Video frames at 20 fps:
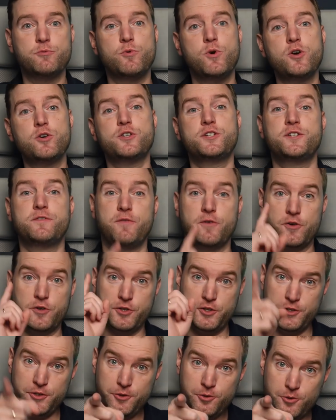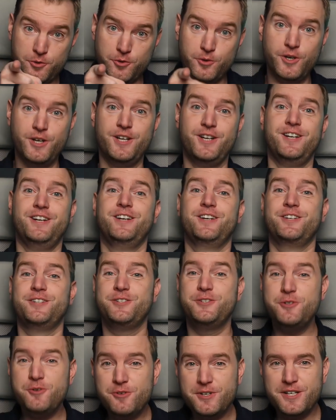works for you,
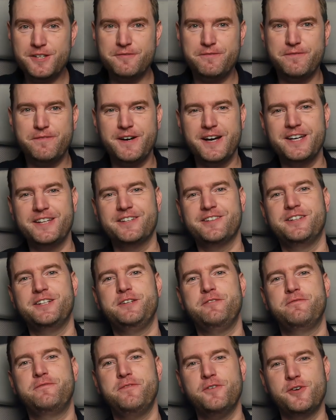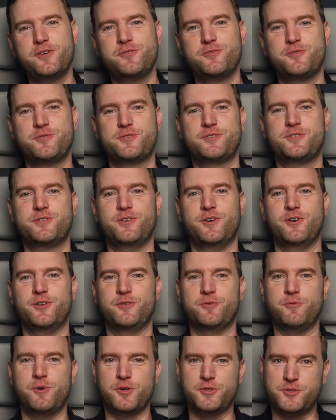you can finally focus
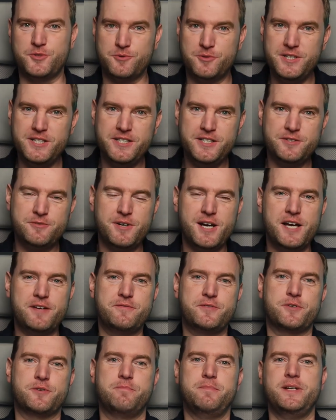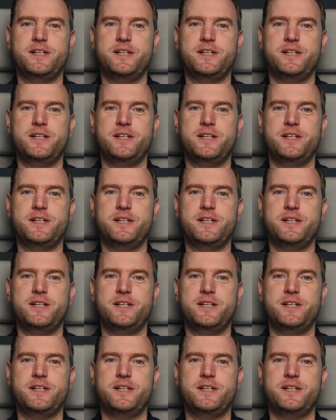on what really drives your